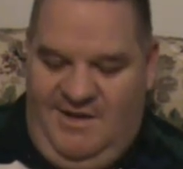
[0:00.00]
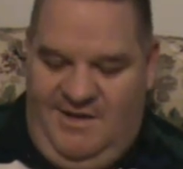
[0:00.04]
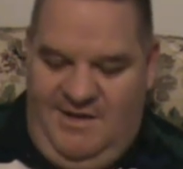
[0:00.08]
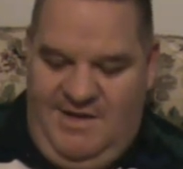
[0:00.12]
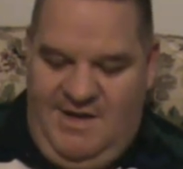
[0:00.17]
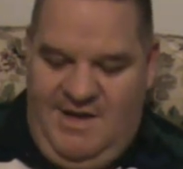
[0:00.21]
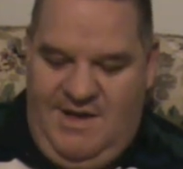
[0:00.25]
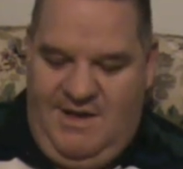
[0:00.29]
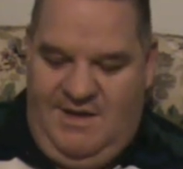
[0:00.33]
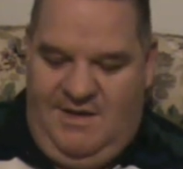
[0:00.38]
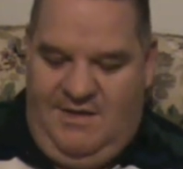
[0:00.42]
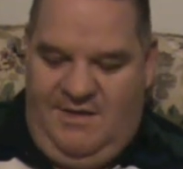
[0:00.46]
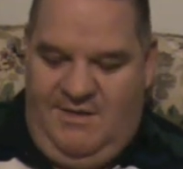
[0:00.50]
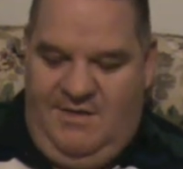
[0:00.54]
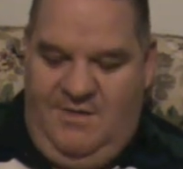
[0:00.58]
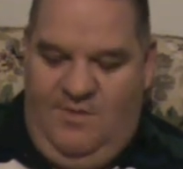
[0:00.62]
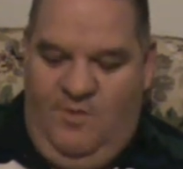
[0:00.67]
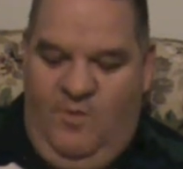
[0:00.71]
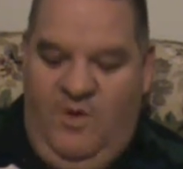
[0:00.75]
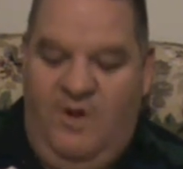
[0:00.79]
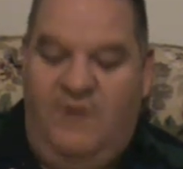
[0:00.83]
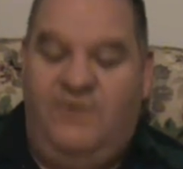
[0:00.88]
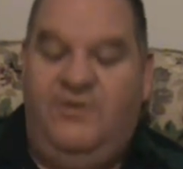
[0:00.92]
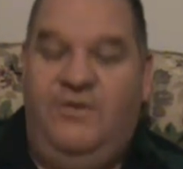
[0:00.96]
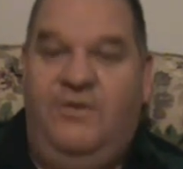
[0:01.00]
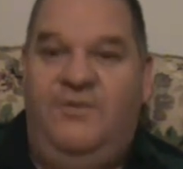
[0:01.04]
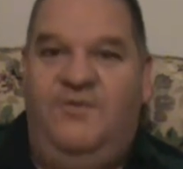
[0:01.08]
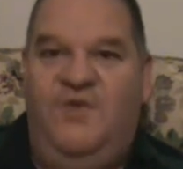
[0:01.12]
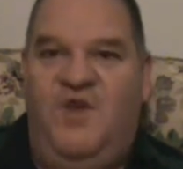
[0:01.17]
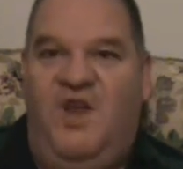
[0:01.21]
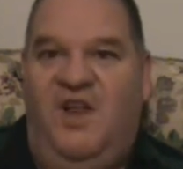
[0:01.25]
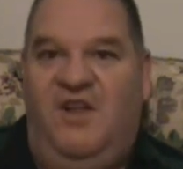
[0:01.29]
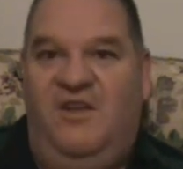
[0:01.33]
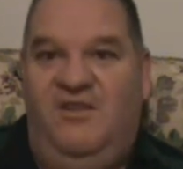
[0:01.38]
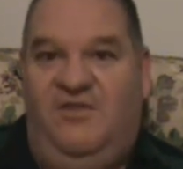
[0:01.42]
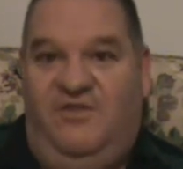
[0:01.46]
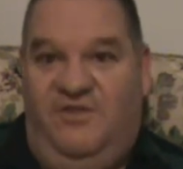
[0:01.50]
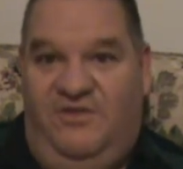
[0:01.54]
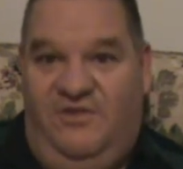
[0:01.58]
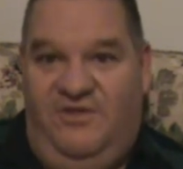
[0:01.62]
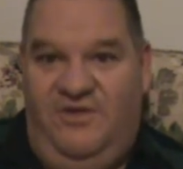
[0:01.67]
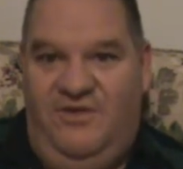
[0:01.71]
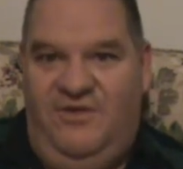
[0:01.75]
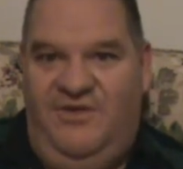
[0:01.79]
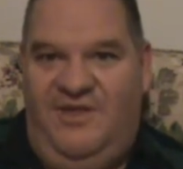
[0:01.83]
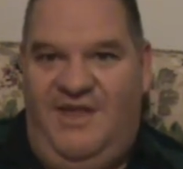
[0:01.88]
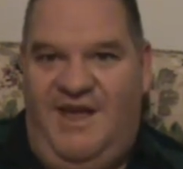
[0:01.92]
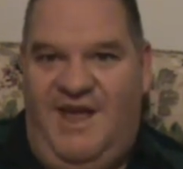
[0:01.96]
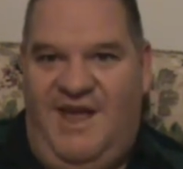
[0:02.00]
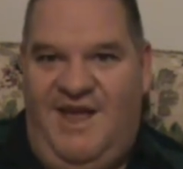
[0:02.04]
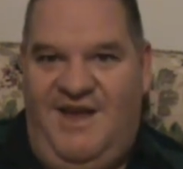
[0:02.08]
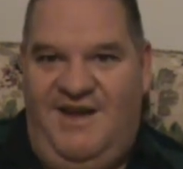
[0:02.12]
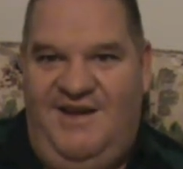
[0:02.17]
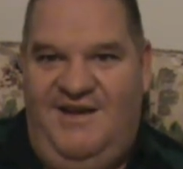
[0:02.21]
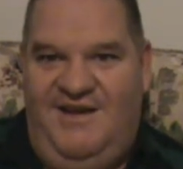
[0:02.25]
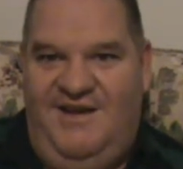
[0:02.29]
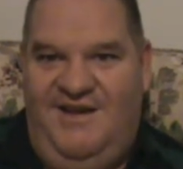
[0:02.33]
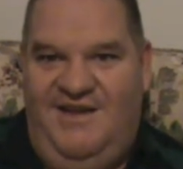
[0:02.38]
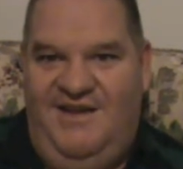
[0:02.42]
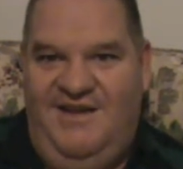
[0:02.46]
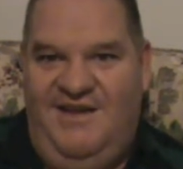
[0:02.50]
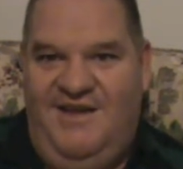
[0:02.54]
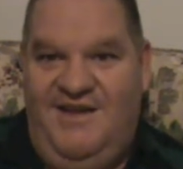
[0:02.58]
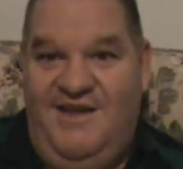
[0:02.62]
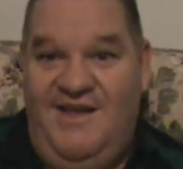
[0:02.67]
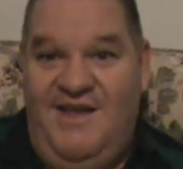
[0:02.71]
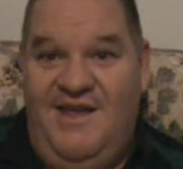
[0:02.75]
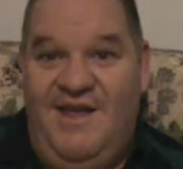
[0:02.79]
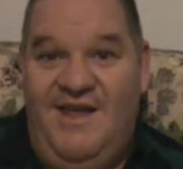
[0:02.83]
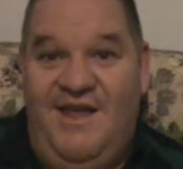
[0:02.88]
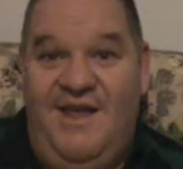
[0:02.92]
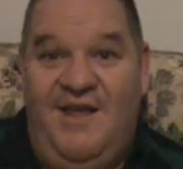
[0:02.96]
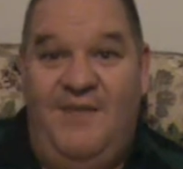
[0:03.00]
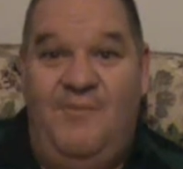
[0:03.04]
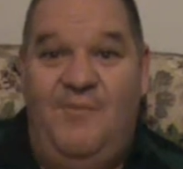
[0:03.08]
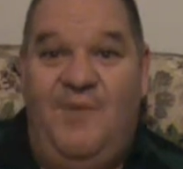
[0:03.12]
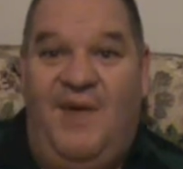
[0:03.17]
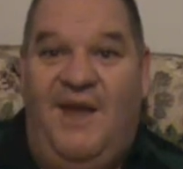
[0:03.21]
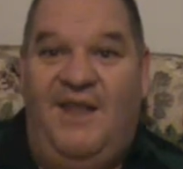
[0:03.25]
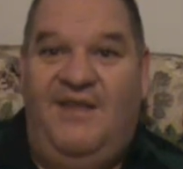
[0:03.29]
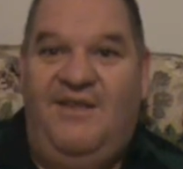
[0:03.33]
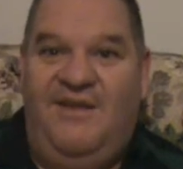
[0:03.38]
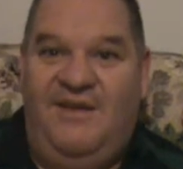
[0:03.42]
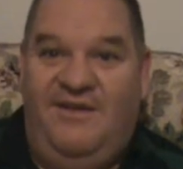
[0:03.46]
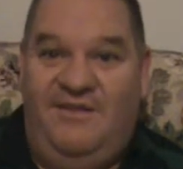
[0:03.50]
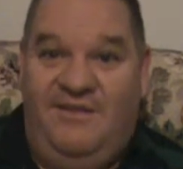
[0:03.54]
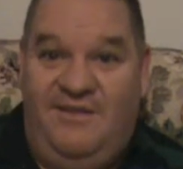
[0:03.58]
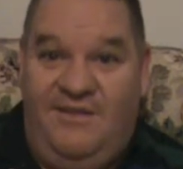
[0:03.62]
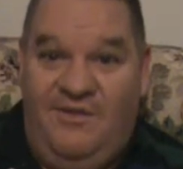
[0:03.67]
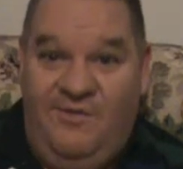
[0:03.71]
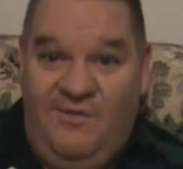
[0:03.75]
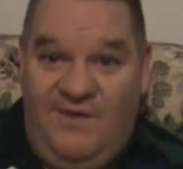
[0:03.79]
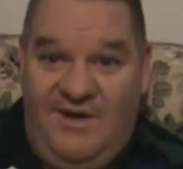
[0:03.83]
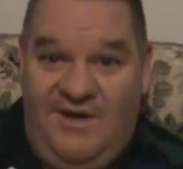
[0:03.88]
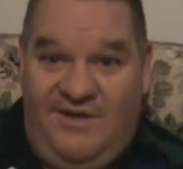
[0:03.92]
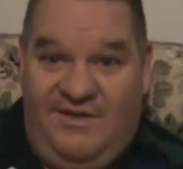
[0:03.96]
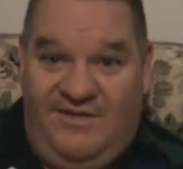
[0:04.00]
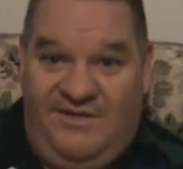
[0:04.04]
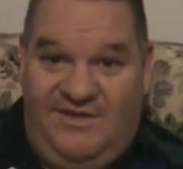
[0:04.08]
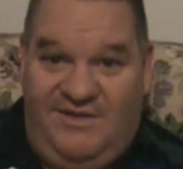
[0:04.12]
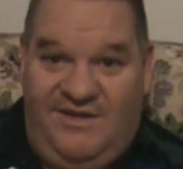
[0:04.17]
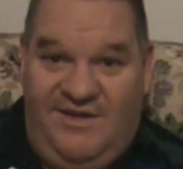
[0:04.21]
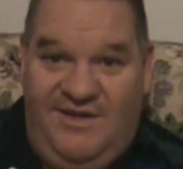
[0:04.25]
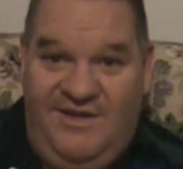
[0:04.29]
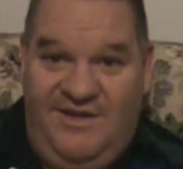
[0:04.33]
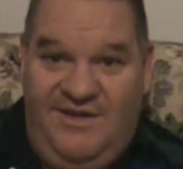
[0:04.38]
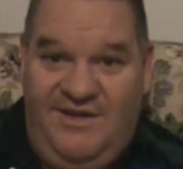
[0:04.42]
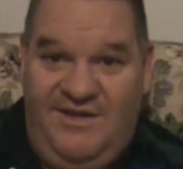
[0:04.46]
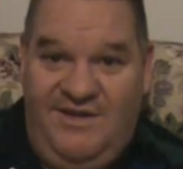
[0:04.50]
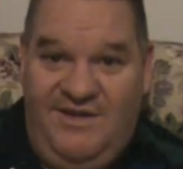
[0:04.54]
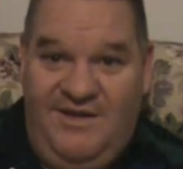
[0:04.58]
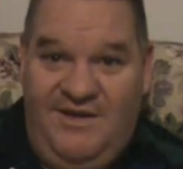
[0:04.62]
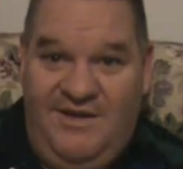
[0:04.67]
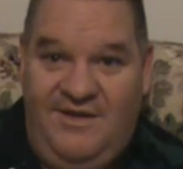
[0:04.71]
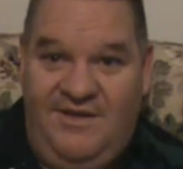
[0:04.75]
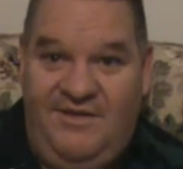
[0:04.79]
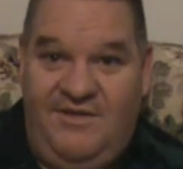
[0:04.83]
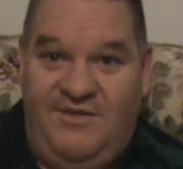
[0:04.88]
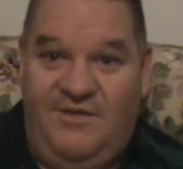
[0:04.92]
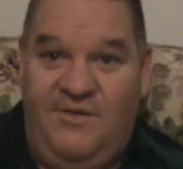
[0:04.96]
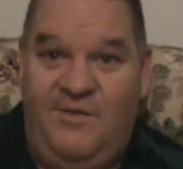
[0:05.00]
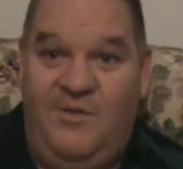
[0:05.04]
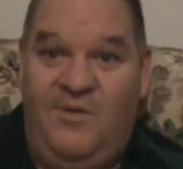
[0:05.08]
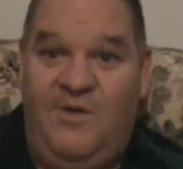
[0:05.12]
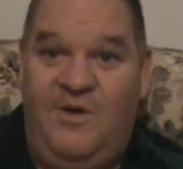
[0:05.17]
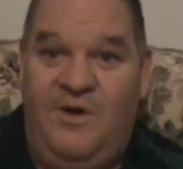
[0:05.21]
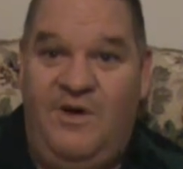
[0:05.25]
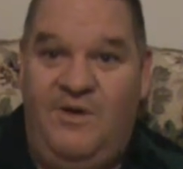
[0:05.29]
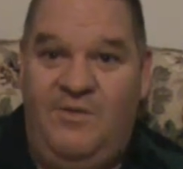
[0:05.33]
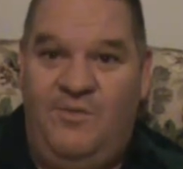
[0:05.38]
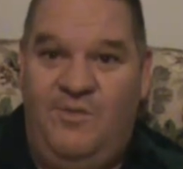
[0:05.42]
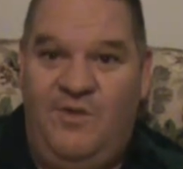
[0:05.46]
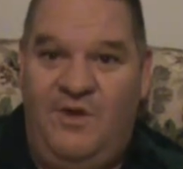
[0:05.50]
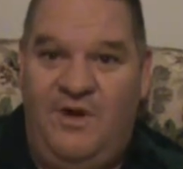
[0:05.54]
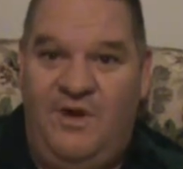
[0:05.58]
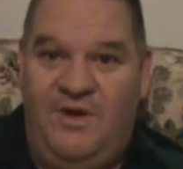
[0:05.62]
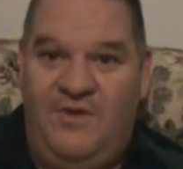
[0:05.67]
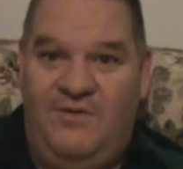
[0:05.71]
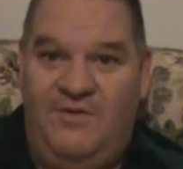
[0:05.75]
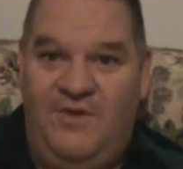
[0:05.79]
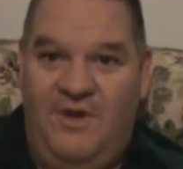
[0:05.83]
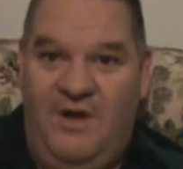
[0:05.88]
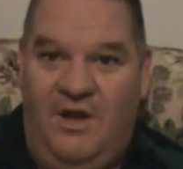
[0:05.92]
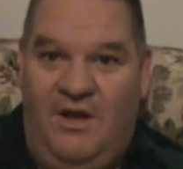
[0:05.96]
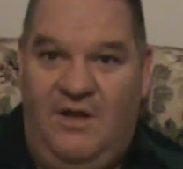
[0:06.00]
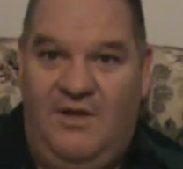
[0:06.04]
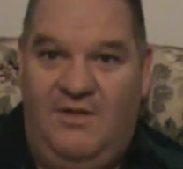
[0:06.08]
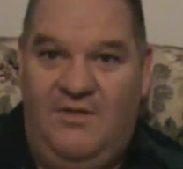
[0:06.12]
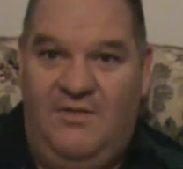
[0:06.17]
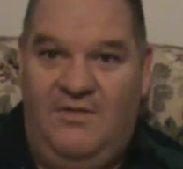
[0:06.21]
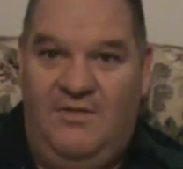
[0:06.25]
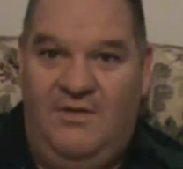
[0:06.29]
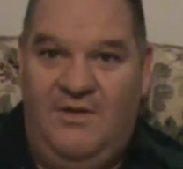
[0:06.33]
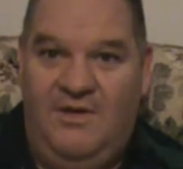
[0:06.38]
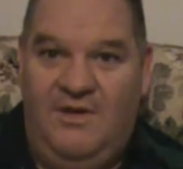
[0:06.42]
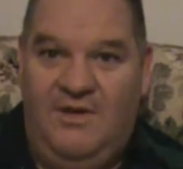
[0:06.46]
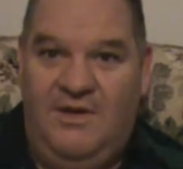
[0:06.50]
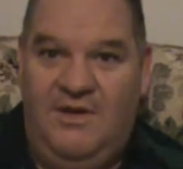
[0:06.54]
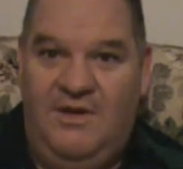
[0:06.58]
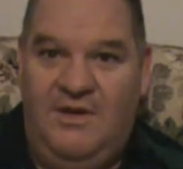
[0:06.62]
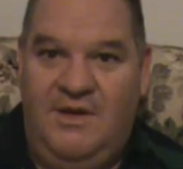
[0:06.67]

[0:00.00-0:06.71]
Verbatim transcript: Now, words of knowledge do that, but there's a risk to a word of knowledge.